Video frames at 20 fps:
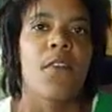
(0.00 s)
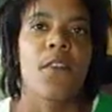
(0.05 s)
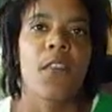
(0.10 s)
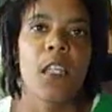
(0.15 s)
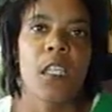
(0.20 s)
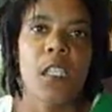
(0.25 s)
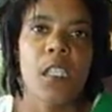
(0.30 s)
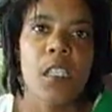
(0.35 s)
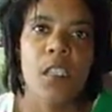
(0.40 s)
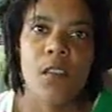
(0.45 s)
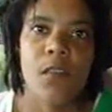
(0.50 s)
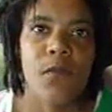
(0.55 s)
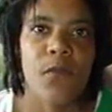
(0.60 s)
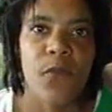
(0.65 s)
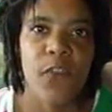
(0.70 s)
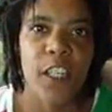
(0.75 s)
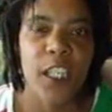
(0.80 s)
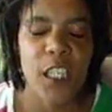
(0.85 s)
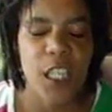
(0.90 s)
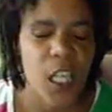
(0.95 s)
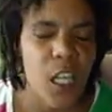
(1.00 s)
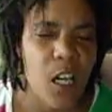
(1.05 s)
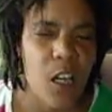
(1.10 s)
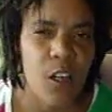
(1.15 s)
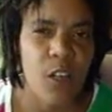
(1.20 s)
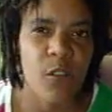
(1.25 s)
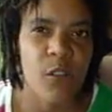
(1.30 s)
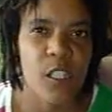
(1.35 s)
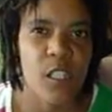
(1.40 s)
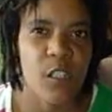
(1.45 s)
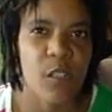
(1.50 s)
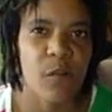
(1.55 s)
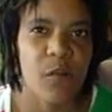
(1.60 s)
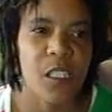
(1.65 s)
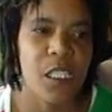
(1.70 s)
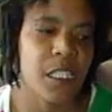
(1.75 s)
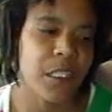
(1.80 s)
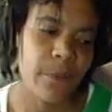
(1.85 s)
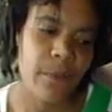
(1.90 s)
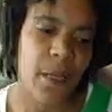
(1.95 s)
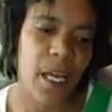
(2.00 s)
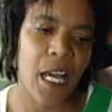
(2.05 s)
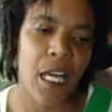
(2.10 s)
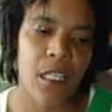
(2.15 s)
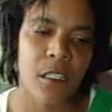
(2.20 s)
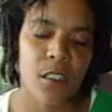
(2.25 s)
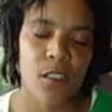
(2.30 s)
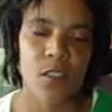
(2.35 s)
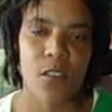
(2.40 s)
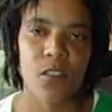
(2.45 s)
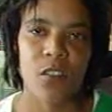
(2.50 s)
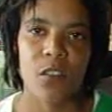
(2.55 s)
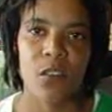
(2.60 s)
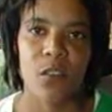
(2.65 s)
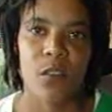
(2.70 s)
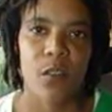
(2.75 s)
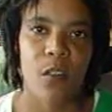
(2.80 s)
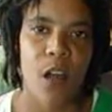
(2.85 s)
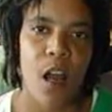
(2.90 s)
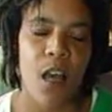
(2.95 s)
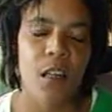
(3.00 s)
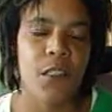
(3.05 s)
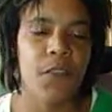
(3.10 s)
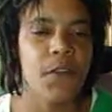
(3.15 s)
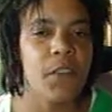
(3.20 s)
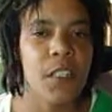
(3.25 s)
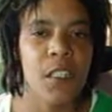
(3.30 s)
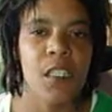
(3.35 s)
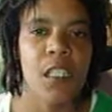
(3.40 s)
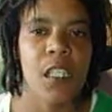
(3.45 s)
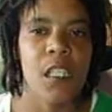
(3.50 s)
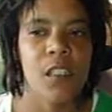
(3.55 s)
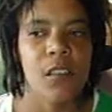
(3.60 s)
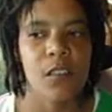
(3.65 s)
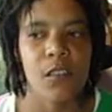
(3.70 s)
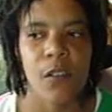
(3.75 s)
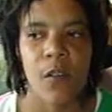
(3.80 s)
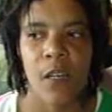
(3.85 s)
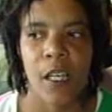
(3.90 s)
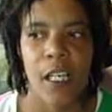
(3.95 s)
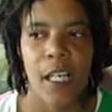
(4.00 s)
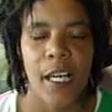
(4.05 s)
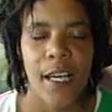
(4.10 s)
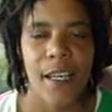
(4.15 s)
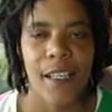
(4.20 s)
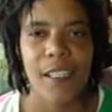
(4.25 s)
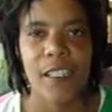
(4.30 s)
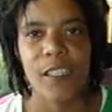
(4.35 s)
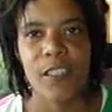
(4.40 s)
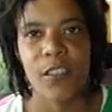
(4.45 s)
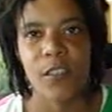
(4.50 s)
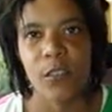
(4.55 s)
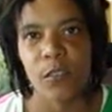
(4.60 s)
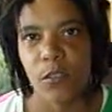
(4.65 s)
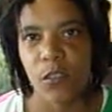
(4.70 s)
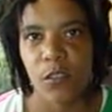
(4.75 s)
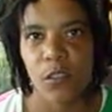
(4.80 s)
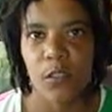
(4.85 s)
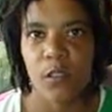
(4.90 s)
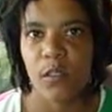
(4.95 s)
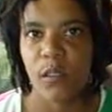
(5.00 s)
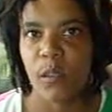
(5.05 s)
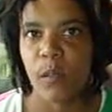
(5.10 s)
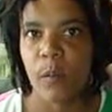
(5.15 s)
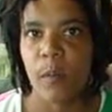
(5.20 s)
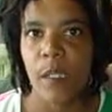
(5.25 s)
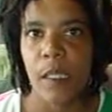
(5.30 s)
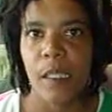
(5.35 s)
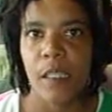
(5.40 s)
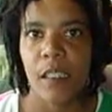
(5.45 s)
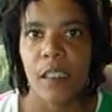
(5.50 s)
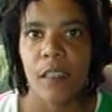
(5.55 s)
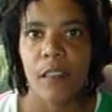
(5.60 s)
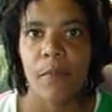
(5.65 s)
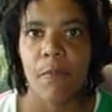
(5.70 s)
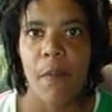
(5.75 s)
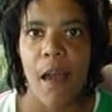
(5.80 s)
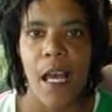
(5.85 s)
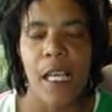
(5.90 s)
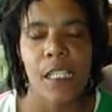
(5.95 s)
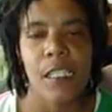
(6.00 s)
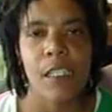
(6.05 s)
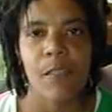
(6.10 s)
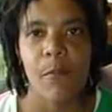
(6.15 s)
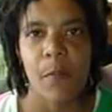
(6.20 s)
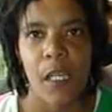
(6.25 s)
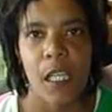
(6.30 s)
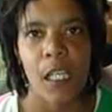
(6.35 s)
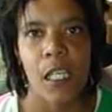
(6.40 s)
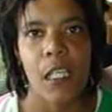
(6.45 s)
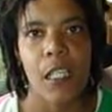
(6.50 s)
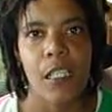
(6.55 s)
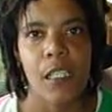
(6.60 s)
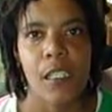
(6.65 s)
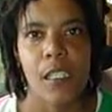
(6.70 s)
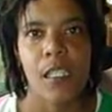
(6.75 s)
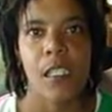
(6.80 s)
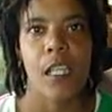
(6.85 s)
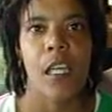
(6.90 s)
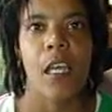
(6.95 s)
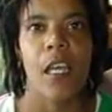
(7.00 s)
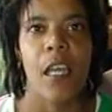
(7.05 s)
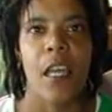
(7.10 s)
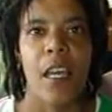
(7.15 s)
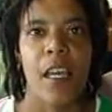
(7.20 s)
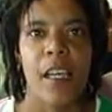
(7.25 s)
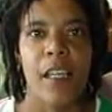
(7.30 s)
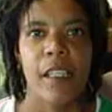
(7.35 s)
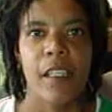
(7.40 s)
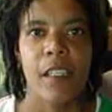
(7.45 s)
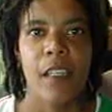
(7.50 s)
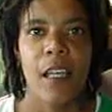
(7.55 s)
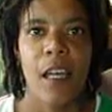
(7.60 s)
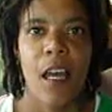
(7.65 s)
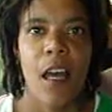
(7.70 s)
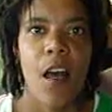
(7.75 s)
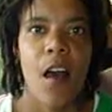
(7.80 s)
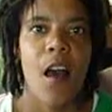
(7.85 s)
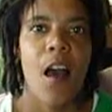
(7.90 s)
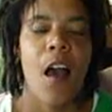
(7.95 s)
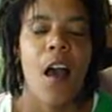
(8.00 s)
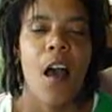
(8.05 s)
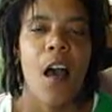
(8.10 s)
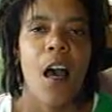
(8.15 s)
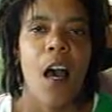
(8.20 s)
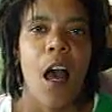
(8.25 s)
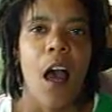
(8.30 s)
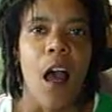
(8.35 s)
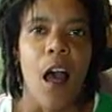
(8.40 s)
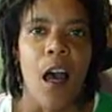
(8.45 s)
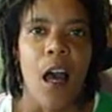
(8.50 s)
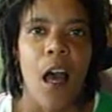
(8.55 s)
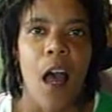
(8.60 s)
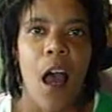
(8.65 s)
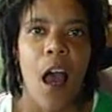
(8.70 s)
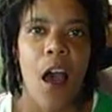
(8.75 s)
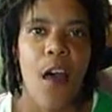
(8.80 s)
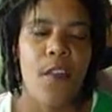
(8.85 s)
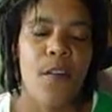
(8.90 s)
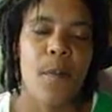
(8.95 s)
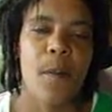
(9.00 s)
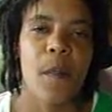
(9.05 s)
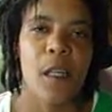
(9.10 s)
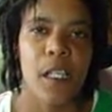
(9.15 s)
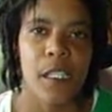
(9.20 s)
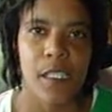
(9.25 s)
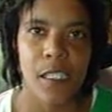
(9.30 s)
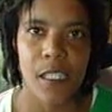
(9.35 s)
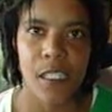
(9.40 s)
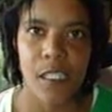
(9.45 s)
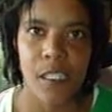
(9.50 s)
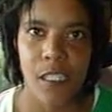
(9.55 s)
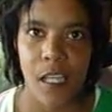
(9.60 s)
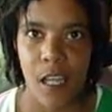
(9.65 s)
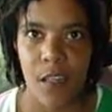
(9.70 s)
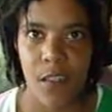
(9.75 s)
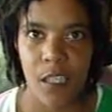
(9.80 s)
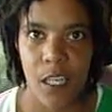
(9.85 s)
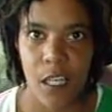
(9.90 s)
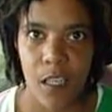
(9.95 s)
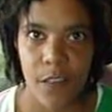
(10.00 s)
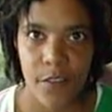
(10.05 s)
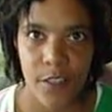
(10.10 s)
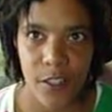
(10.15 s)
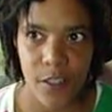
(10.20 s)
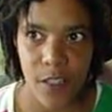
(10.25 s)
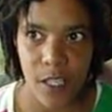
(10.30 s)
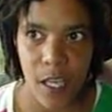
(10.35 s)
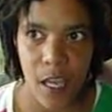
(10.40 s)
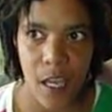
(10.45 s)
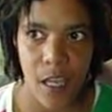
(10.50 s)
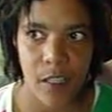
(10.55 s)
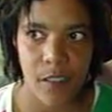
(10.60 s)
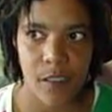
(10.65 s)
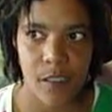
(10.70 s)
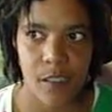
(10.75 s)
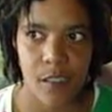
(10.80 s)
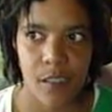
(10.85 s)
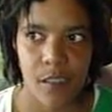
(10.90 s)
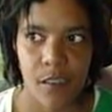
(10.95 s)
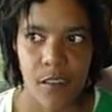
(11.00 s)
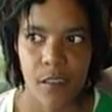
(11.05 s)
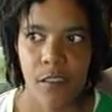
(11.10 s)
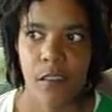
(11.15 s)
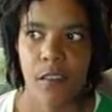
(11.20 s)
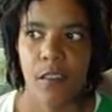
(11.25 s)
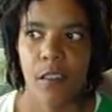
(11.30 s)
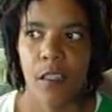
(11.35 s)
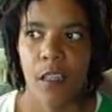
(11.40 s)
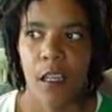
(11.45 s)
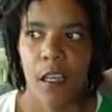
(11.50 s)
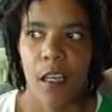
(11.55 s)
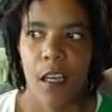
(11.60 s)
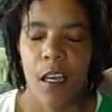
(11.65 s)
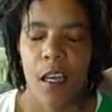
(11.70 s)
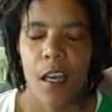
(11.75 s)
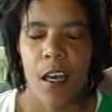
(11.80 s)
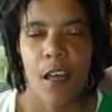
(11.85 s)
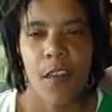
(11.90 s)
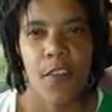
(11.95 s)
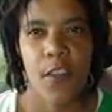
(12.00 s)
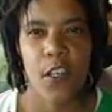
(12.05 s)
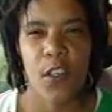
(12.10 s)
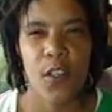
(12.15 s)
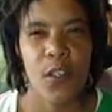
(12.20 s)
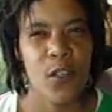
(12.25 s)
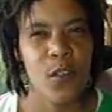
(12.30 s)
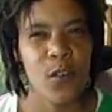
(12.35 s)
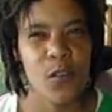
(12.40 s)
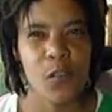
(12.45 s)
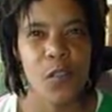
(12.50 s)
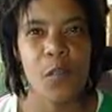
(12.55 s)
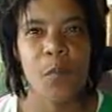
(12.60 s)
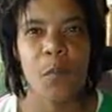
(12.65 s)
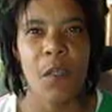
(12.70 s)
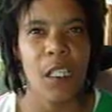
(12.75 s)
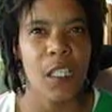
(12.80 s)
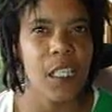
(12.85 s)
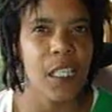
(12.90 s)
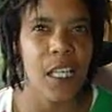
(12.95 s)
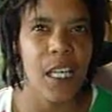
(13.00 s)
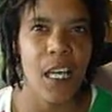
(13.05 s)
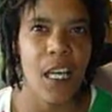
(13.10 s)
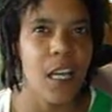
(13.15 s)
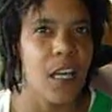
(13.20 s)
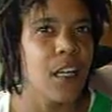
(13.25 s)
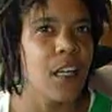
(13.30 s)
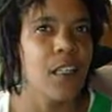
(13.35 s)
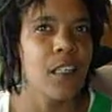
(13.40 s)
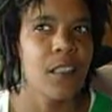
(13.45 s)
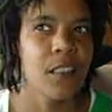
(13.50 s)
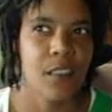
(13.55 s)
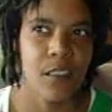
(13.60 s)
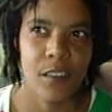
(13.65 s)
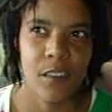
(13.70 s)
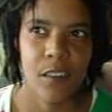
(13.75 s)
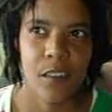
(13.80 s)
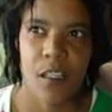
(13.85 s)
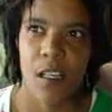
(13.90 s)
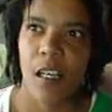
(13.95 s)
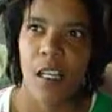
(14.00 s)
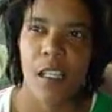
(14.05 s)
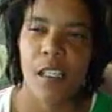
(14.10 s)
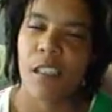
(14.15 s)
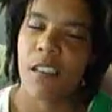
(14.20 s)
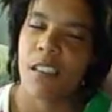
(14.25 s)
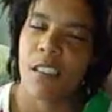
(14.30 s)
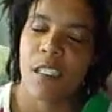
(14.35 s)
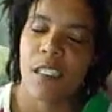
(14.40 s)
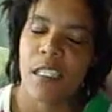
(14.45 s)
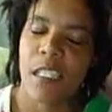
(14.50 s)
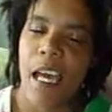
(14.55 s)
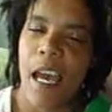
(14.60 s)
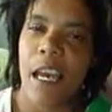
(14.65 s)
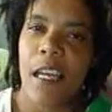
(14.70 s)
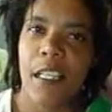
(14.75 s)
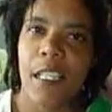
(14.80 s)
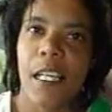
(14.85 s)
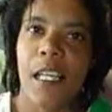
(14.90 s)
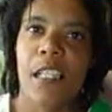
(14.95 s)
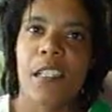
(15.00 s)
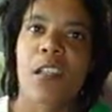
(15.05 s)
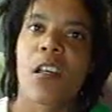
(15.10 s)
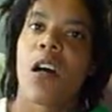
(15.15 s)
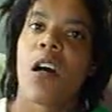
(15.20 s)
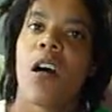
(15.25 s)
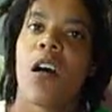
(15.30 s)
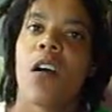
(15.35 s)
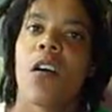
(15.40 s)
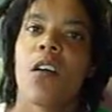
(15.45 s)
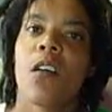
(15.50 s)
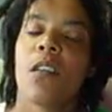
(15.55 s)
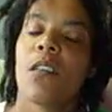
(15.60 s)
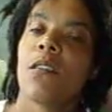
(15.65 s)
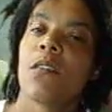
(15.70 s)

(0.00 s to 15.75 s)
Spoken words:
This video is a response to all of the things going on in YouTube and MySpace and other places on the internet, the news media, and society as a whole.